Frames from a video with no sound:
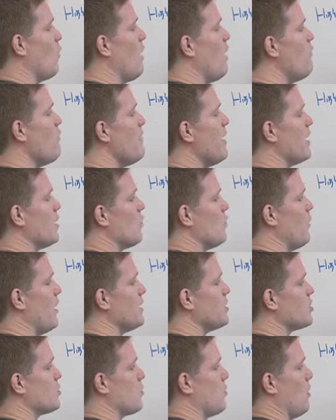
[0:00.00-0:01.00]
the way we make a
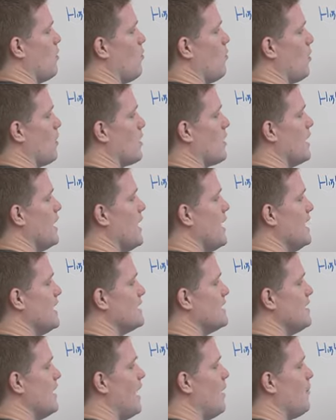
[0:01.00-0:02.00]
restaurant work
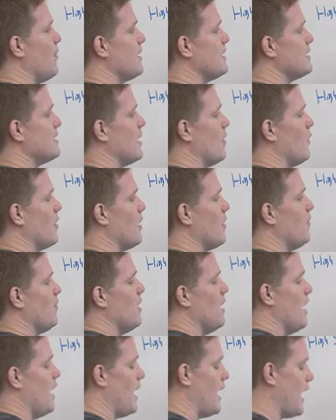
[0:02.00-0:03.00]
is not by selling them
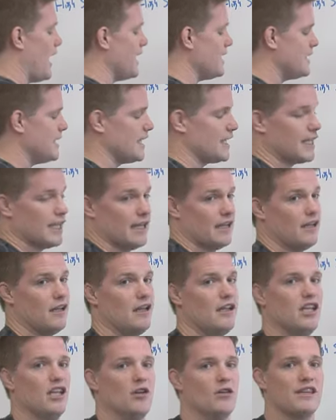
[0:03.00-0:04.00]
high ticket,
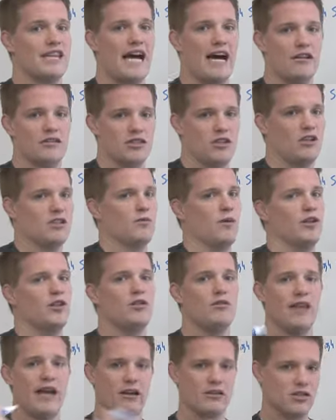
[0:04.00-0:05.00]
$1,000 a month,
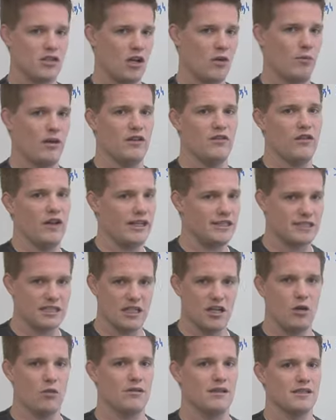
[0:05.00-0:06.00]
$2,000 a month for
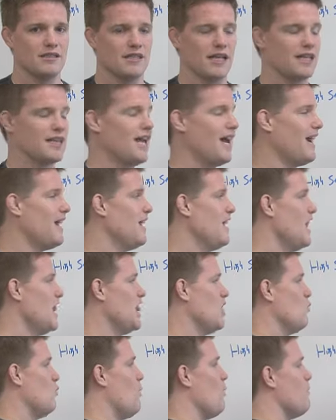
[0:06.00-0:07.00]
SEO and things like that.
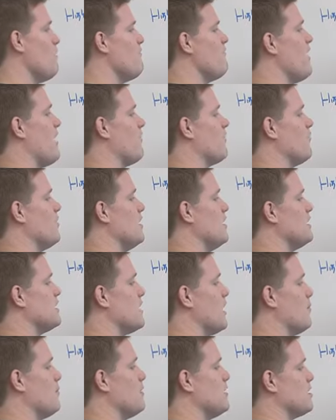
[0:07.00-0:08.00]
The way we found for these
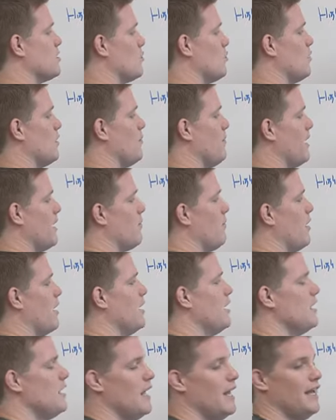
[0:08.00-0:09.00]
companies to really make
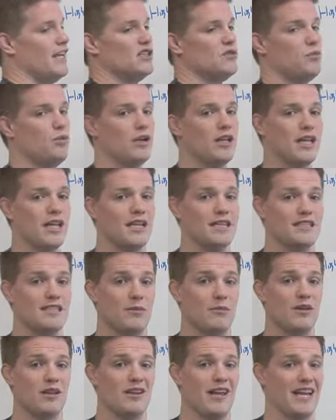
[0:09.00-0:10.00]
money is bringing in
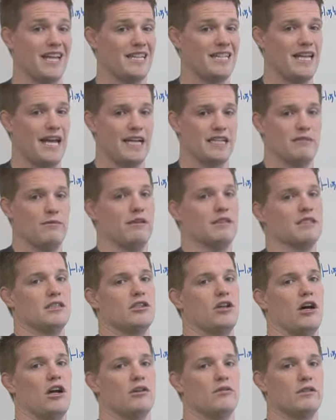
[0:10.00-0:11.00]
something like a text
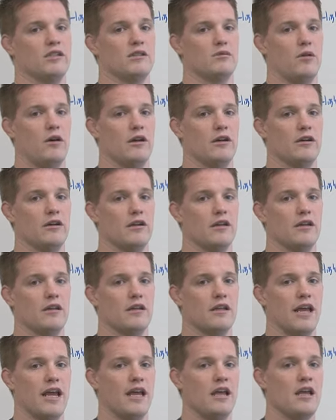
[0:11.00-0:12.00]
message autoresponder.
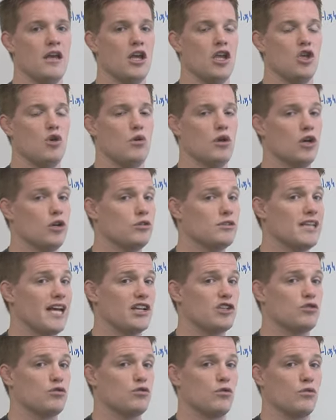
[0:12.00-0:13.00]
Okay? You introduce
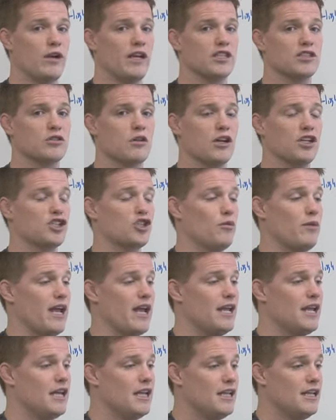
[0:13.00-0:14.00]
that to a restaurant, you show them,
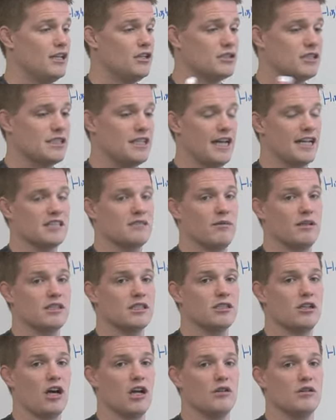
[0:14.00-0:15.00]
hey, here's a text
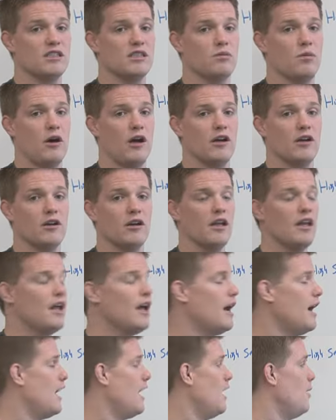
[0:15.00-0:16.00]
message autoresponder.
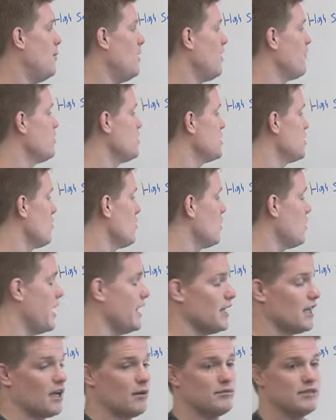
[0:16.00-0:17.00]
Every single
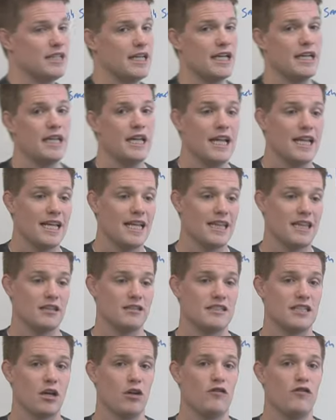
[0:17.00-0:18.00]
client that comes in, get their
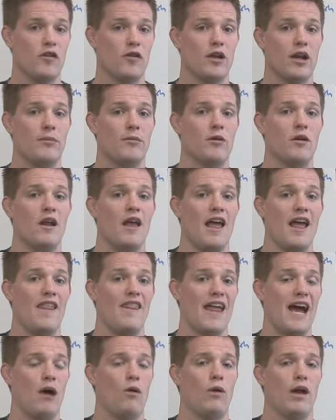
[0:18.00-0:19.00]
cell phone number,
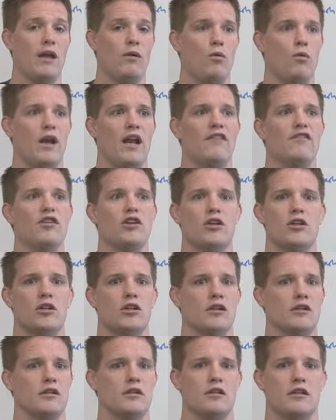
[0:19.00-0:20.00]
and that way, whenever
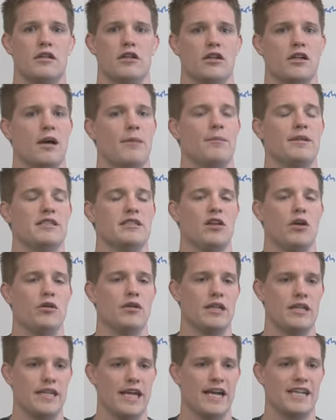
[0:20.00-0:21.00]
your company's low,
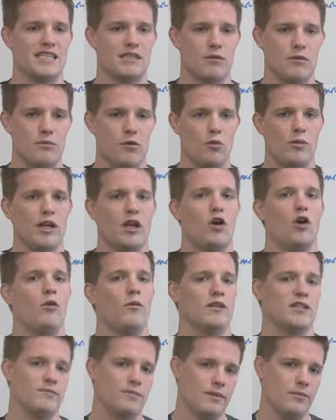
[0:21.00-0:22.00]
you can text them and boom, get a whole
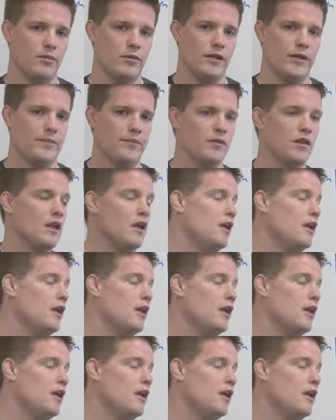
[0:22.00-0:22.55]
bunch of people in.